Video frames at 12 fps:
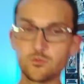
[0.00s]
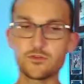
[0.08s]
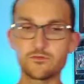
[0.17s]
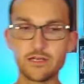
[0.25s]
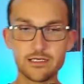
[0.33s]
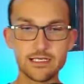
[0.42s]
with
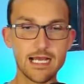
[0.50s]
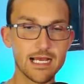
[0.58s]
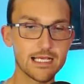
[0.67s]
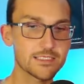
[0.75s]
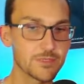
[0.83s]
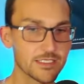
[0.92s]
very
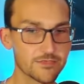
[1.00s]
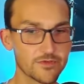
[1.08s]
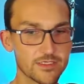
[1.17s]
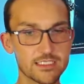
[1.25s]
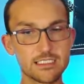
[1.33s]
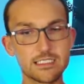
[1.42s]
high
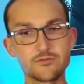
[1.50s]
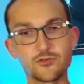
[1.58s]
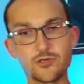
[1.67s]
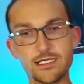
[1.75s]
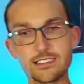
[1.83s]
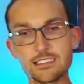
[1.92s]
specificity of
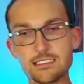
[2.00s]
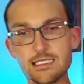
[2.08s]
correctness,